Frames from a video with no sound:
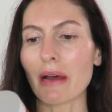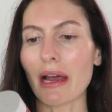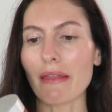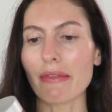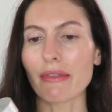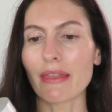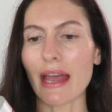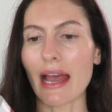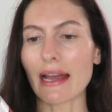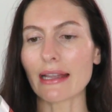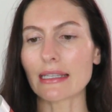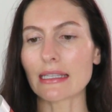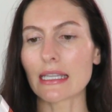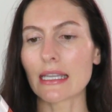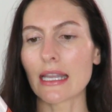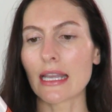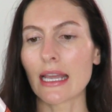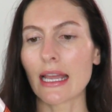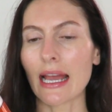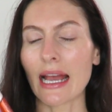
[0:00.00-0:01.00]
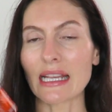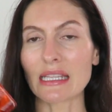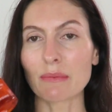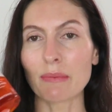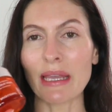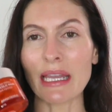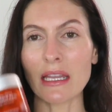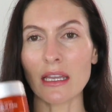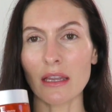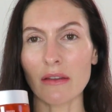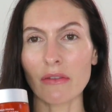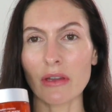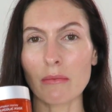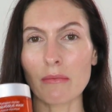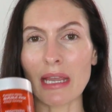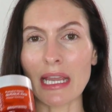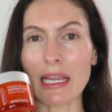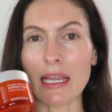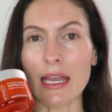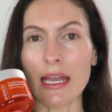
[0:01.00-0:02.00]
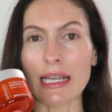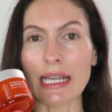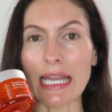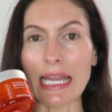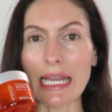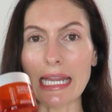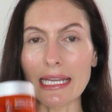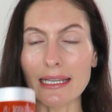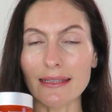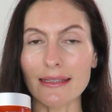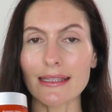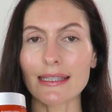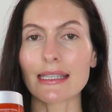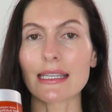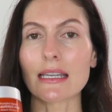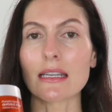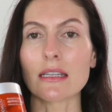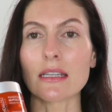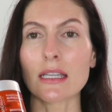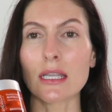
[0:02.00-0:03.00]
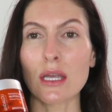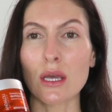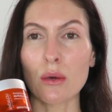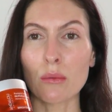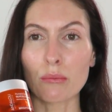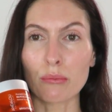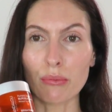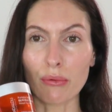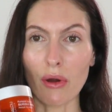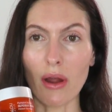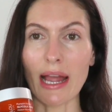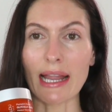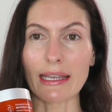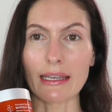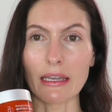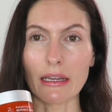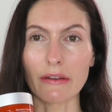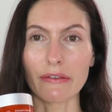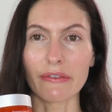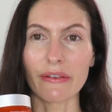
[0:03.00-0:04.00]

but that has been giving me an instant brightening